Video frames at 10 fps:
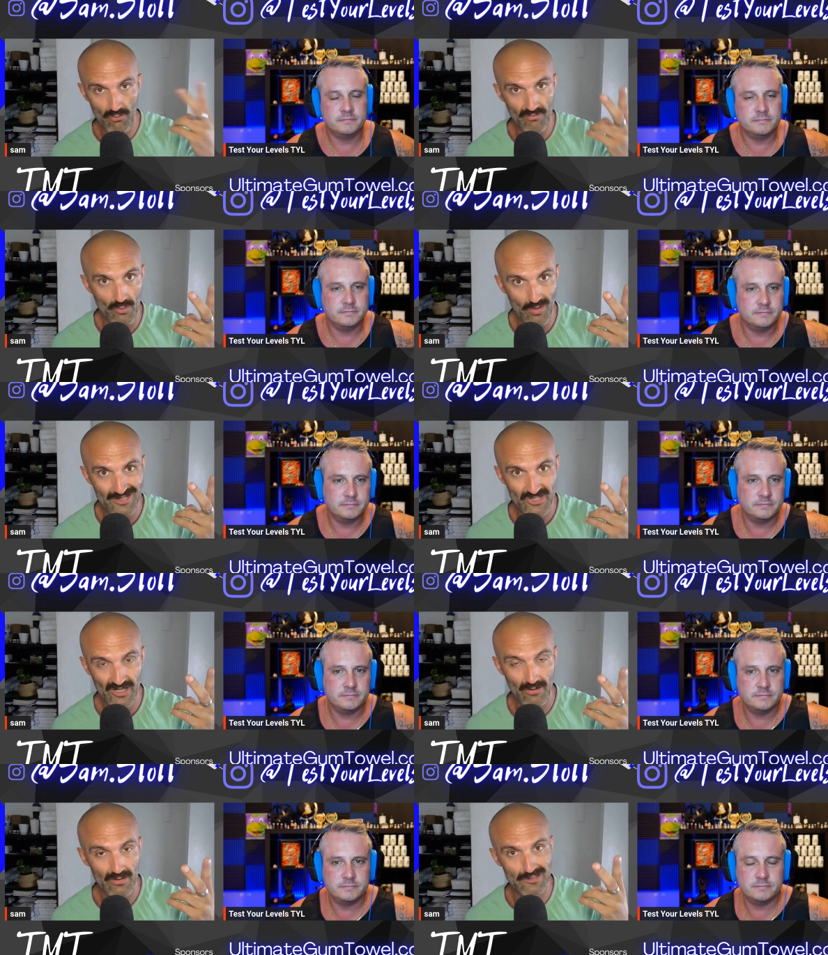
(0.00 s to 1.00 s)
Speaker 1: Or if you want to
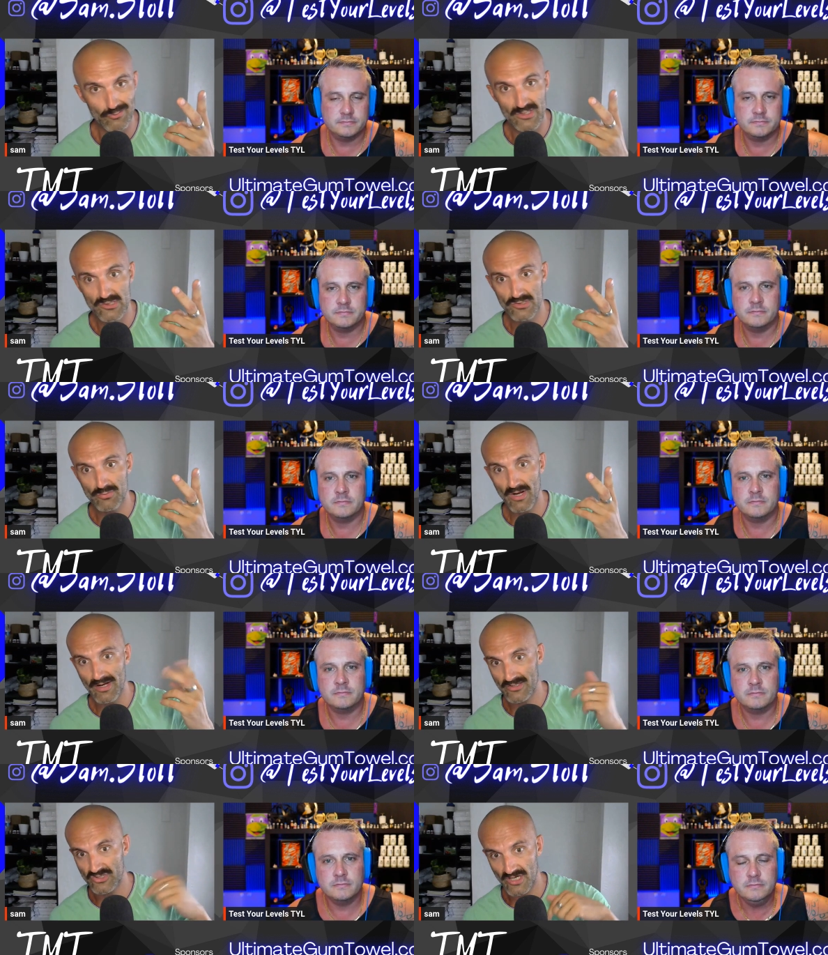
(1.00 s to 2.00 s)
check out any research
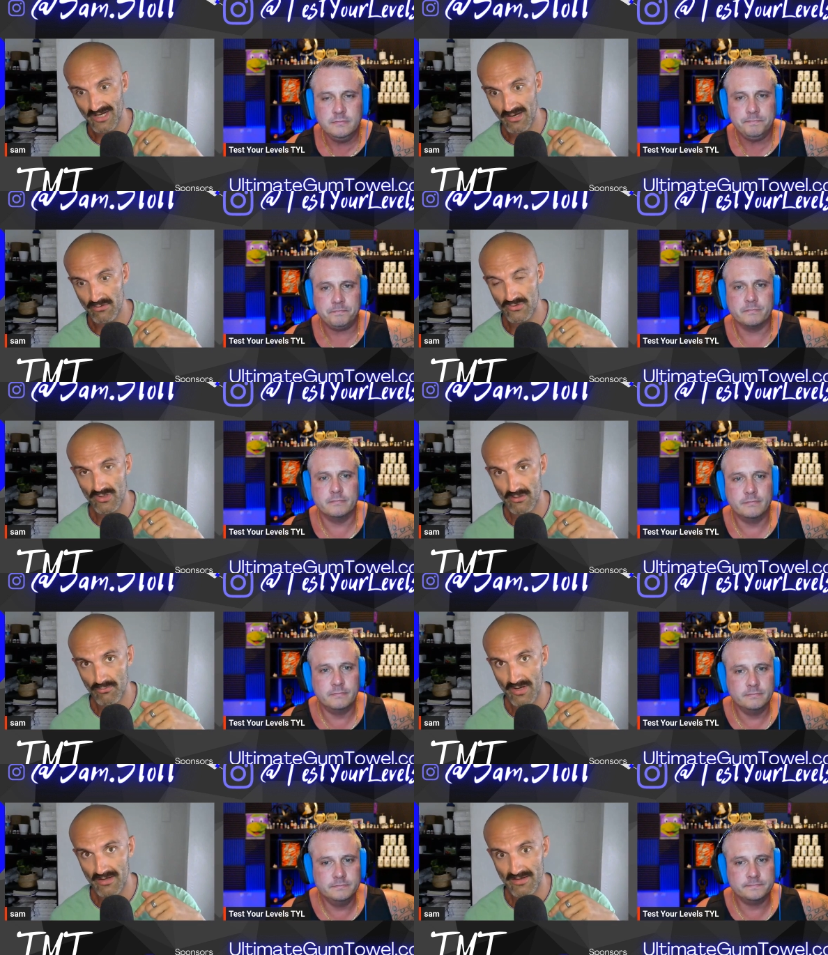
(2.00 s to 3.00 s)
products, check out
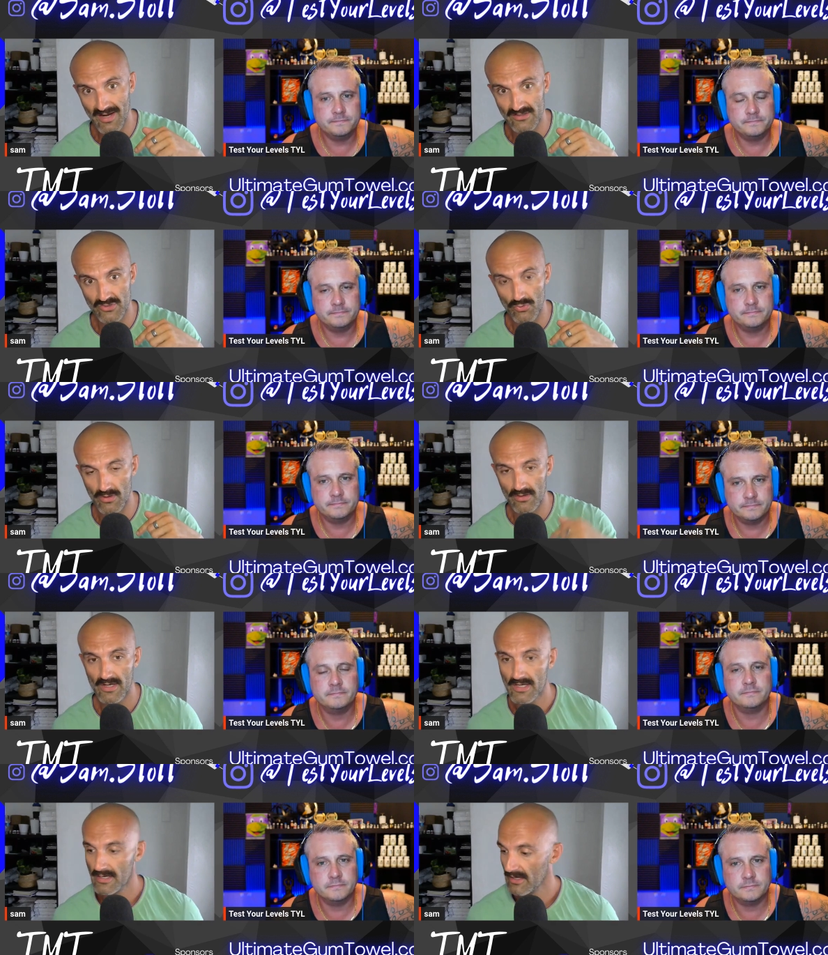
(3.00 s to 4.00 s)
triggerbrand.store.
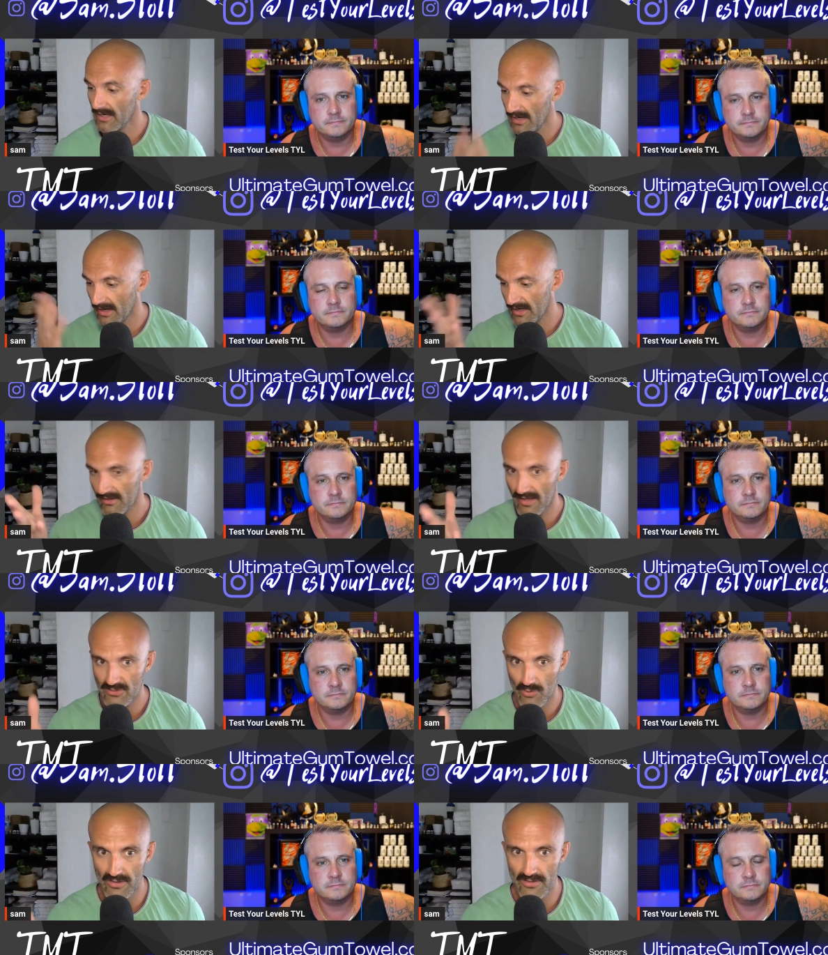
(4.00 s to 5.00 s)
Uh, any
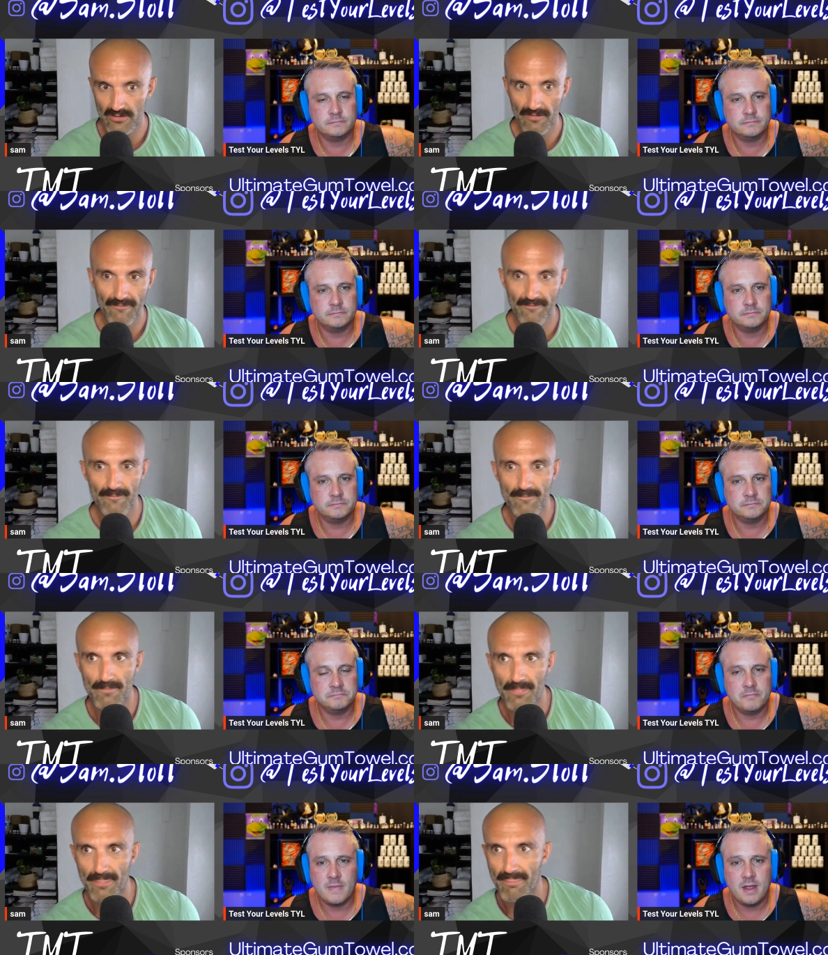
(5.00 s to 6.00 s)
last words?
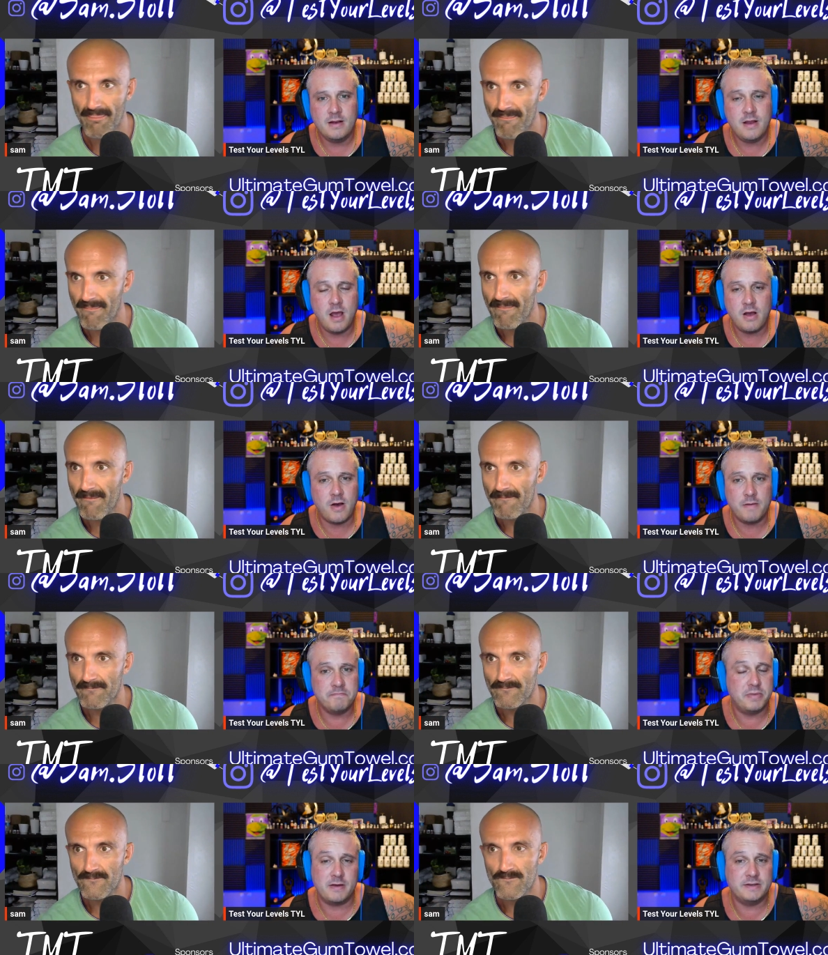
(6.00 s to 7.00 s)
Speaker 2: No, I'm, I
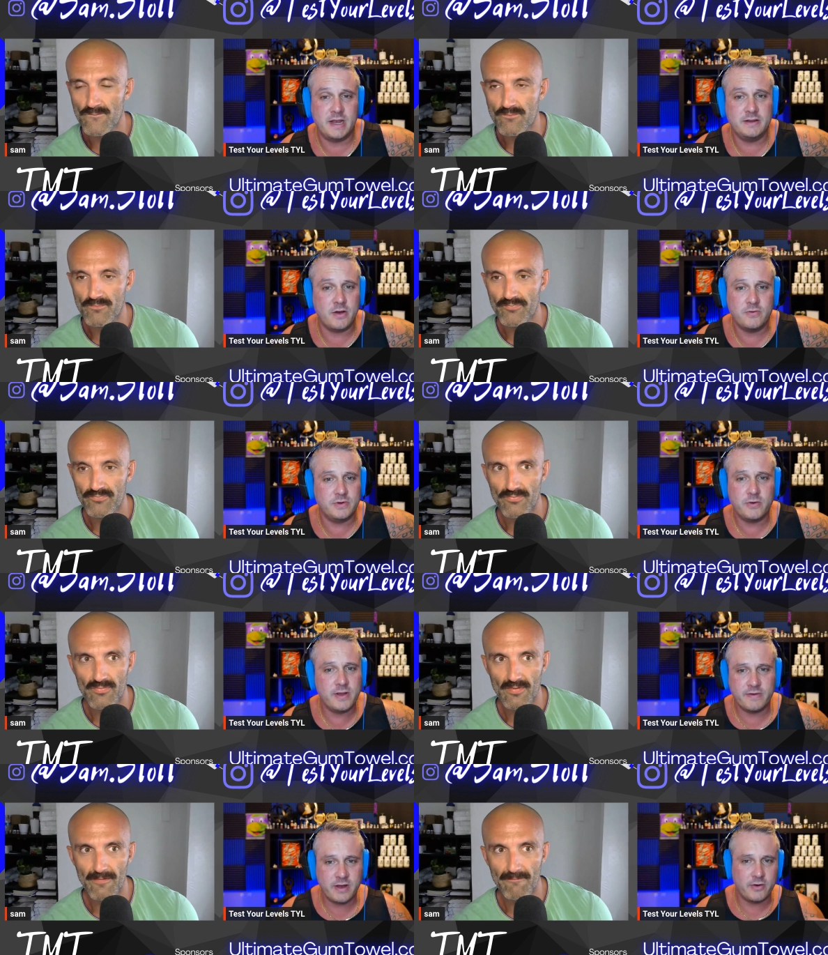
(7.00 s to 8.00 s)
would say don't don't even
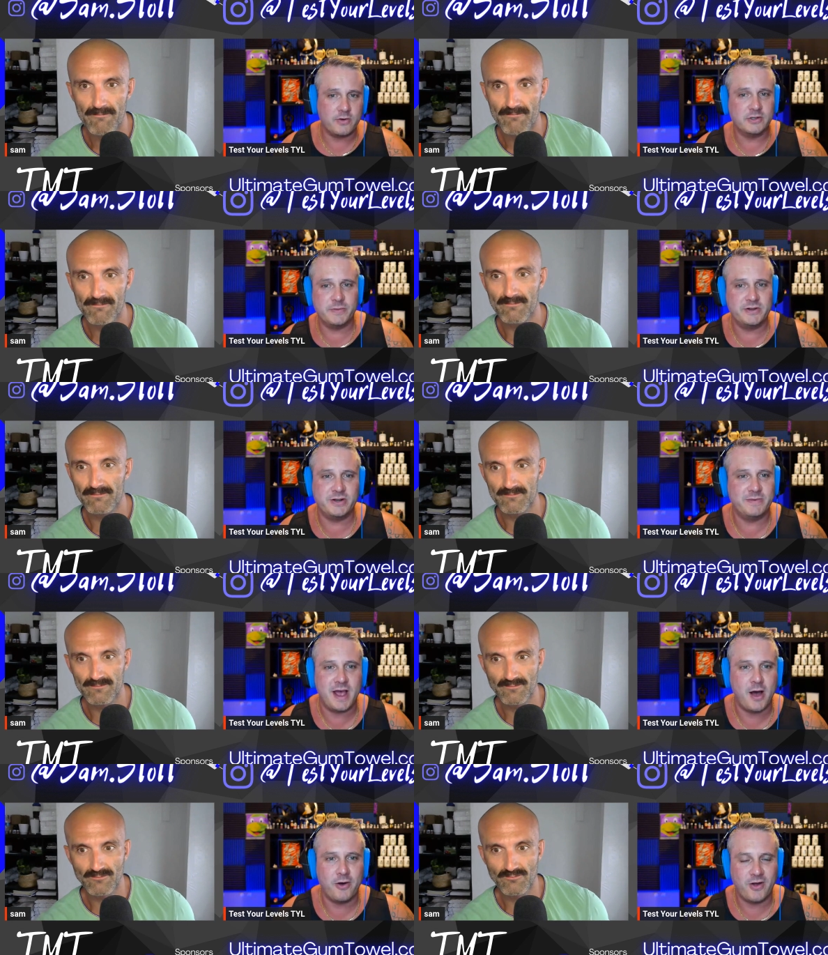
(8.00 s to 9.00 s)
go to Ultimate Gym
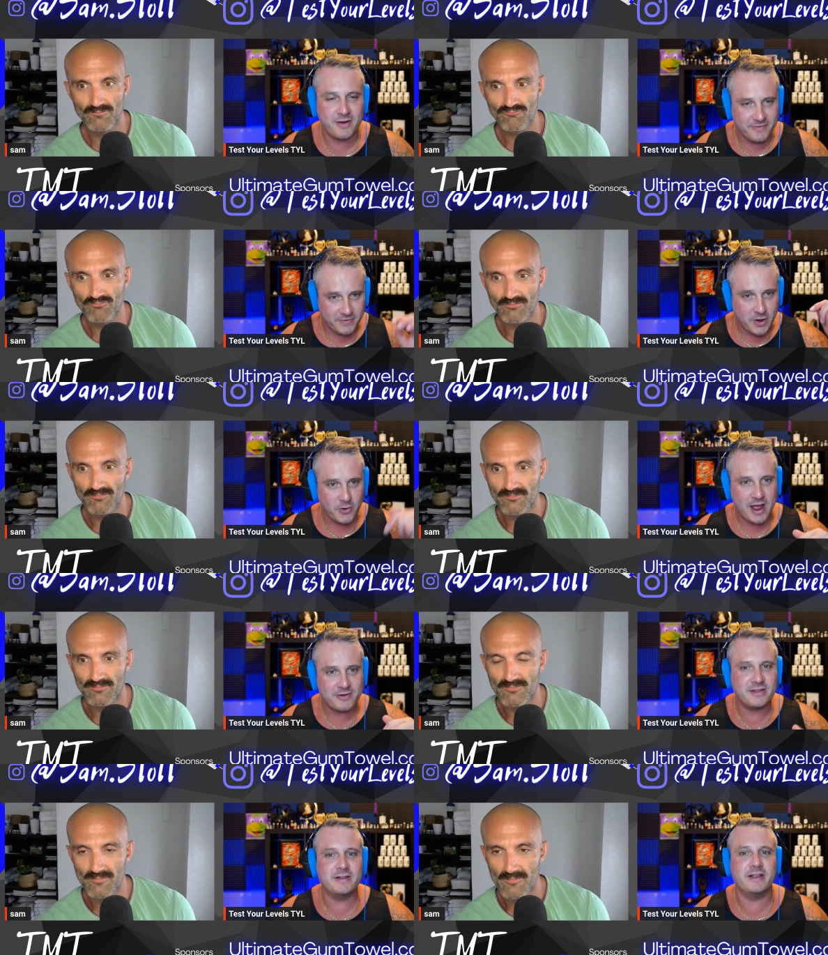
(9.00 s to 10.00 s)
Towel. If you go down to the
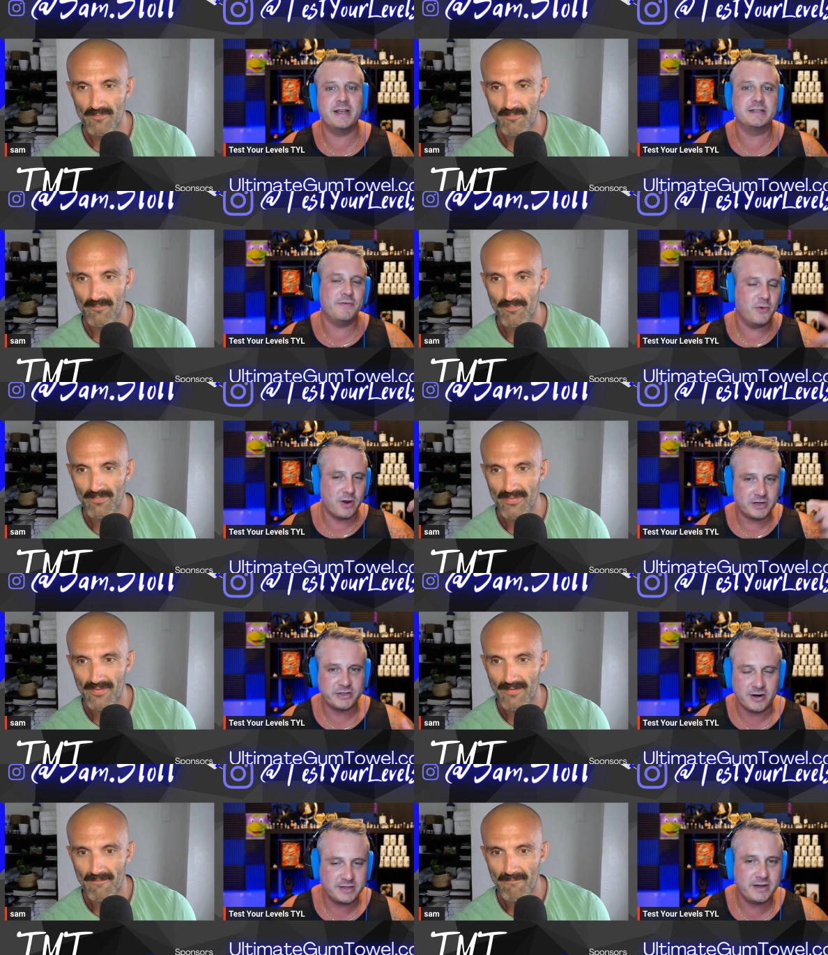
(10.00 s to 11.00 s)
links, if you want to start
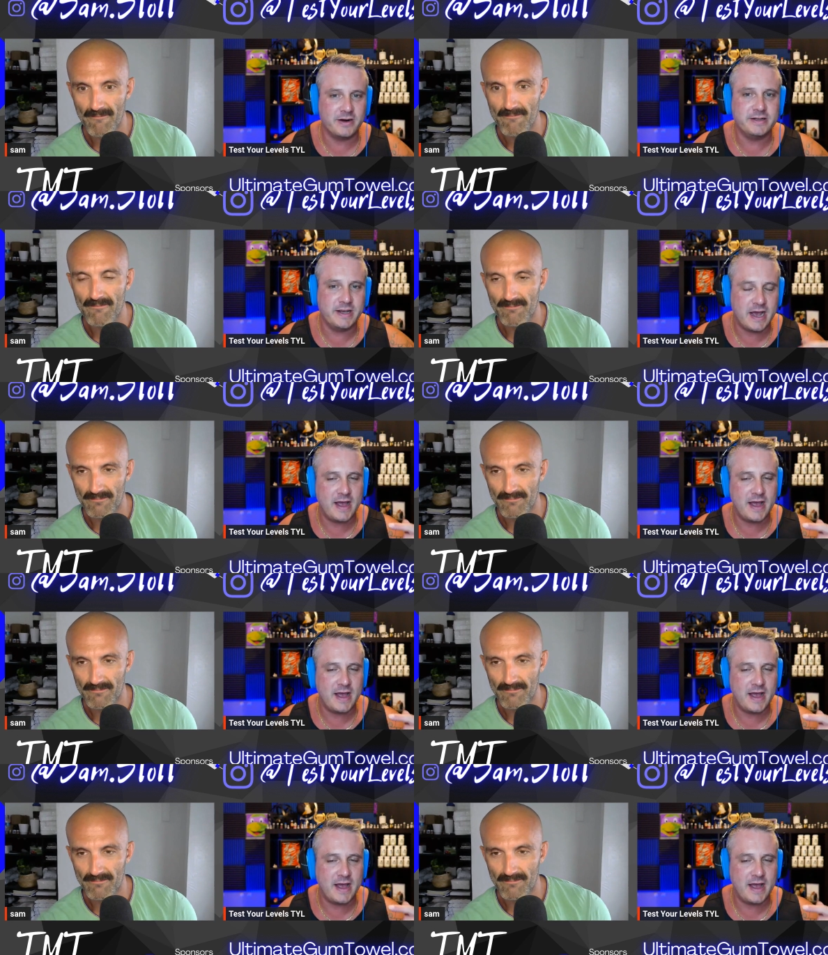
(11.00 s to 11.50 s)
TRT, I have some